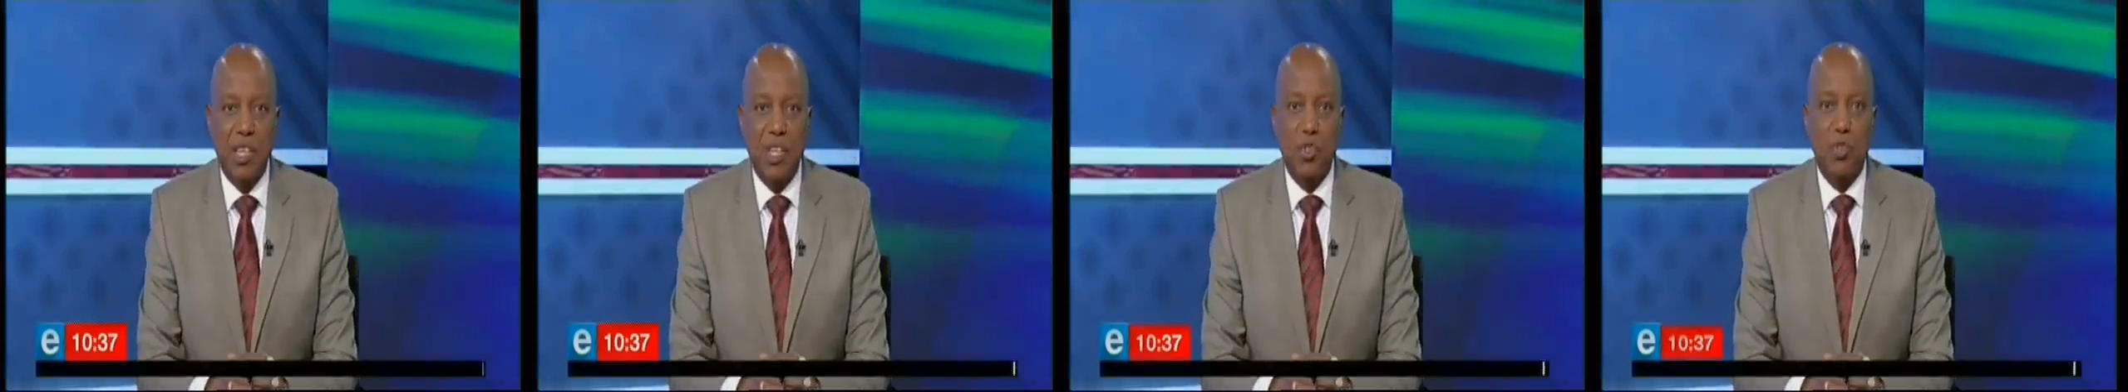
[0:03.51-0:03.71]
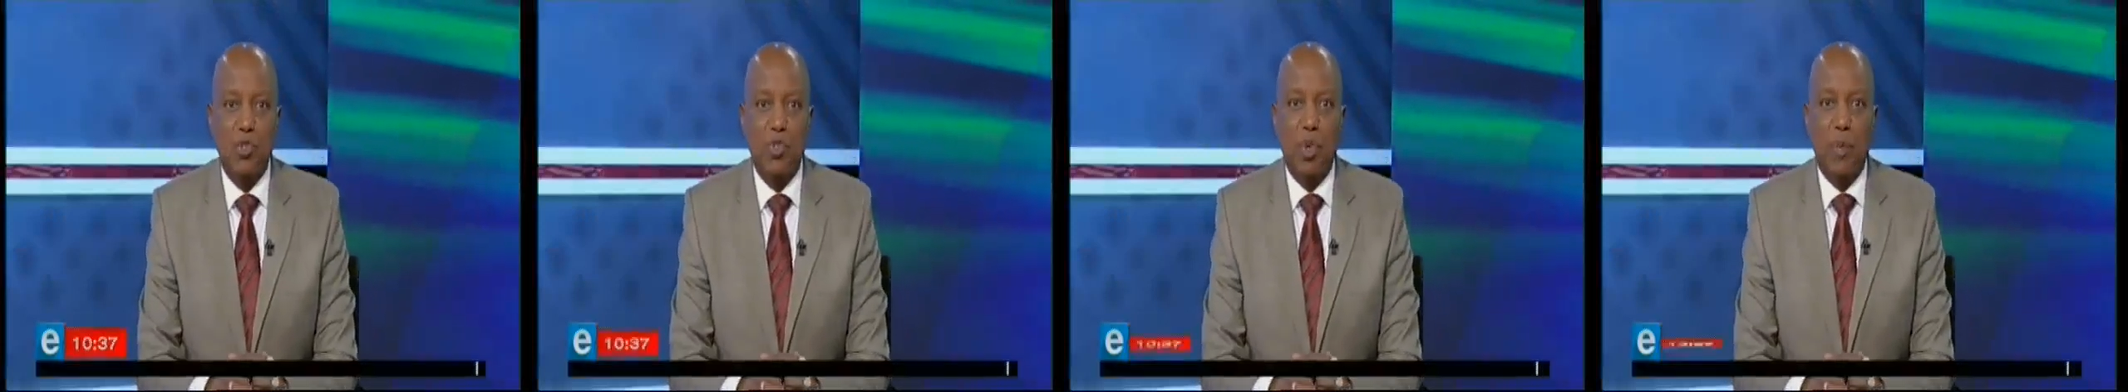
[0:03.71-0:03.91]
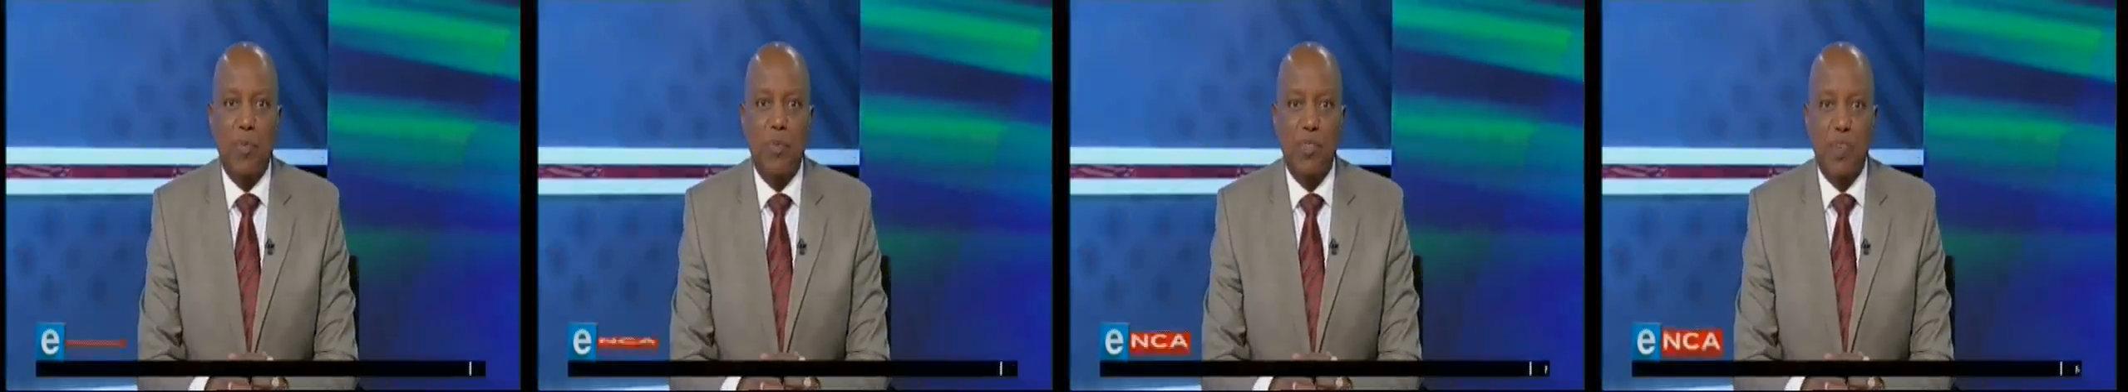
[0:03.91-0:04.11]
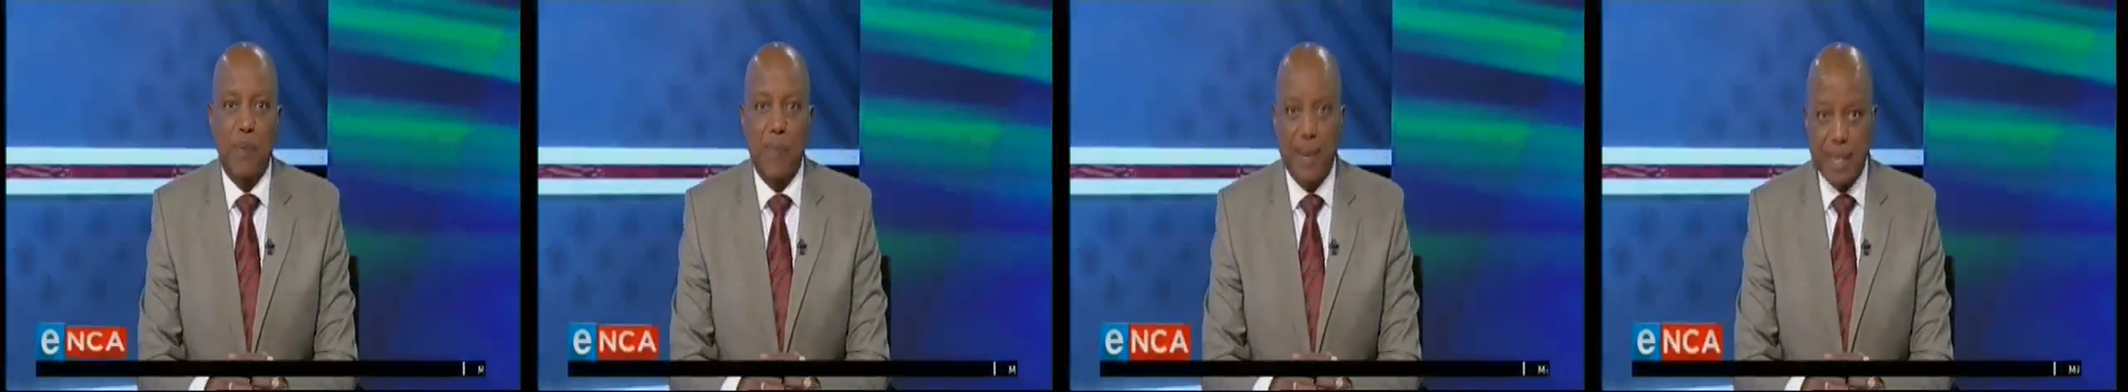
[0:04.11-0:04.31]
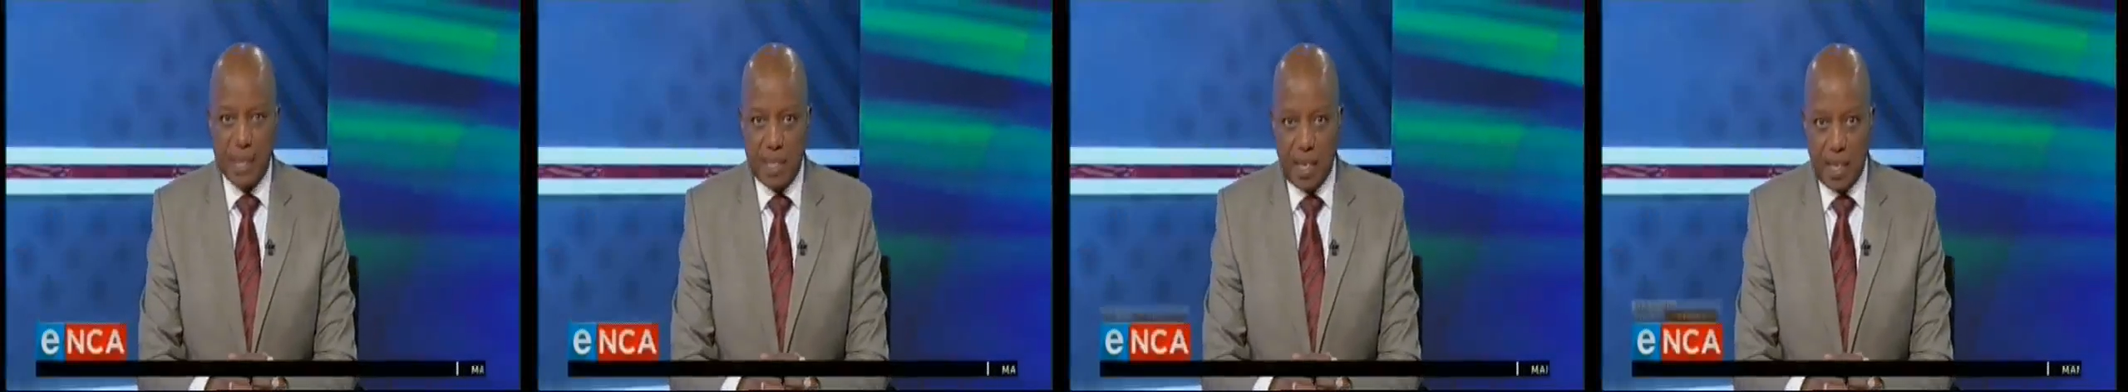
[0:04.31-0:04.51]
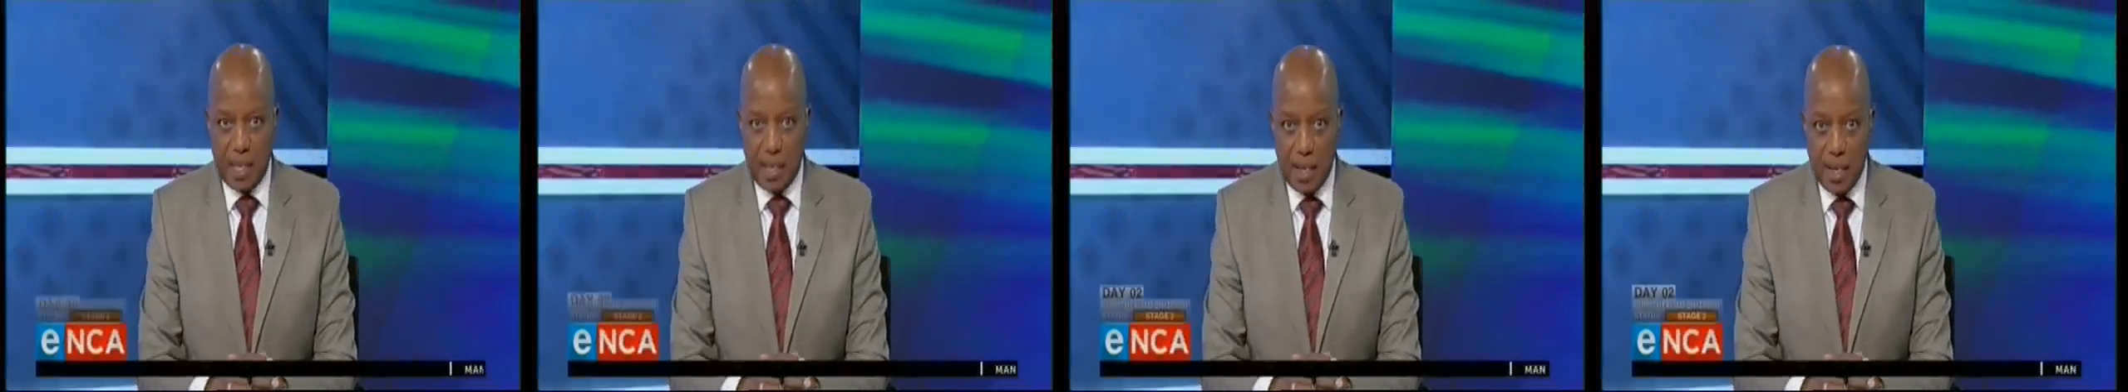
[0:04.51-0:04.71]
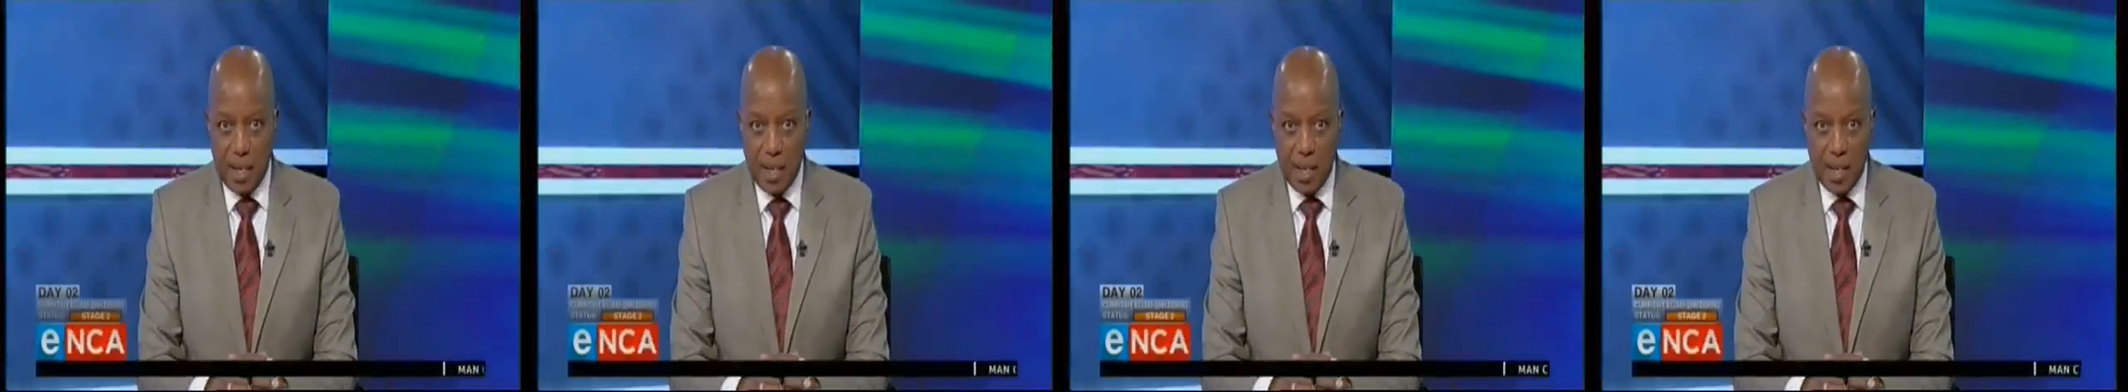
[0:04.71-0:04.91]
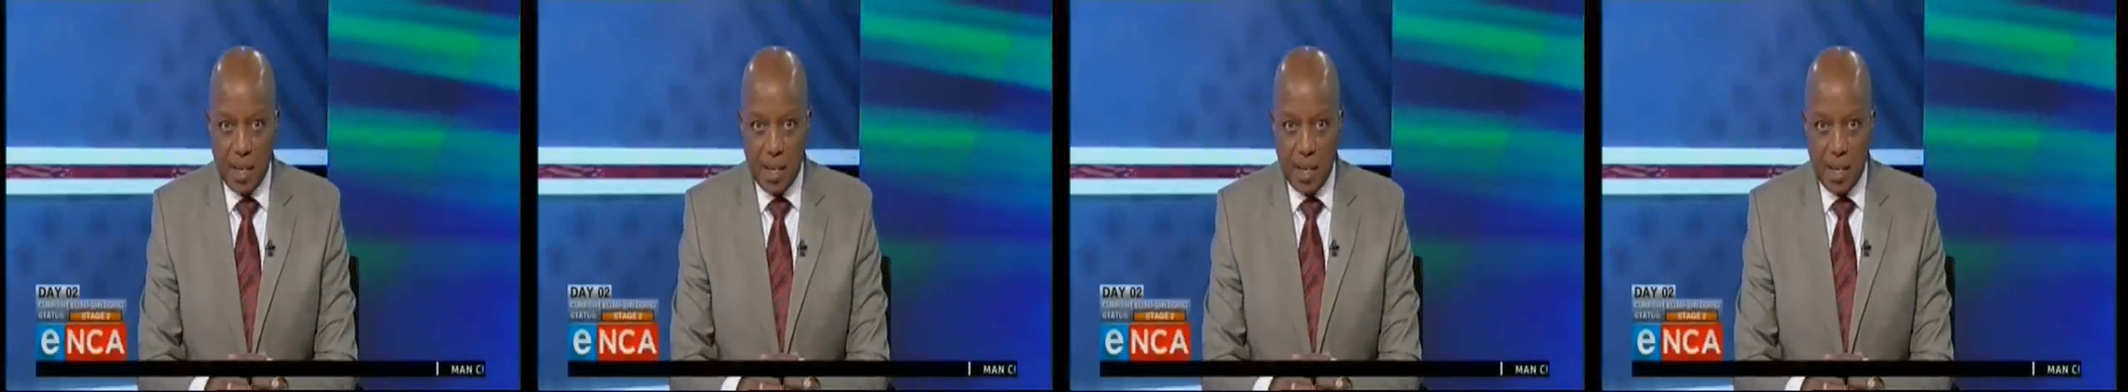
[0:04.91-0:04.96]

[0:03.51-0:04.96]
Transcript: has dropped dramatically